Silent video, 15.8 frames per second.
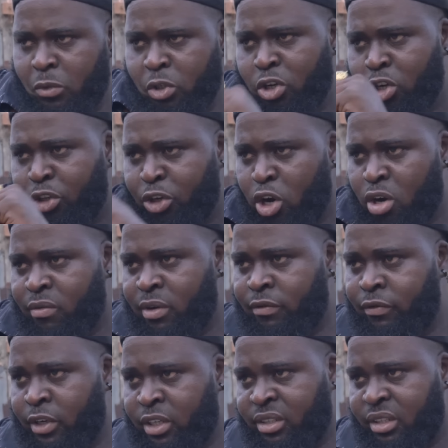You know, the only
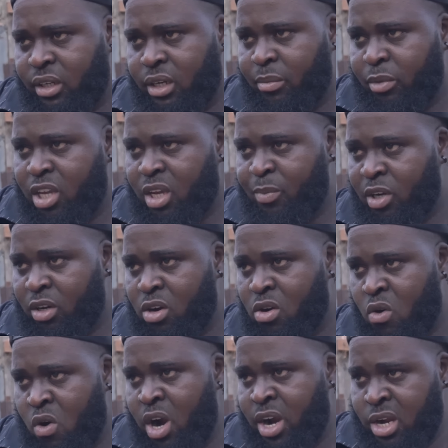reason I'm keeping
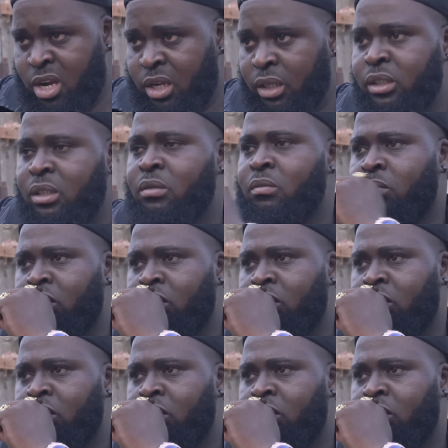quiet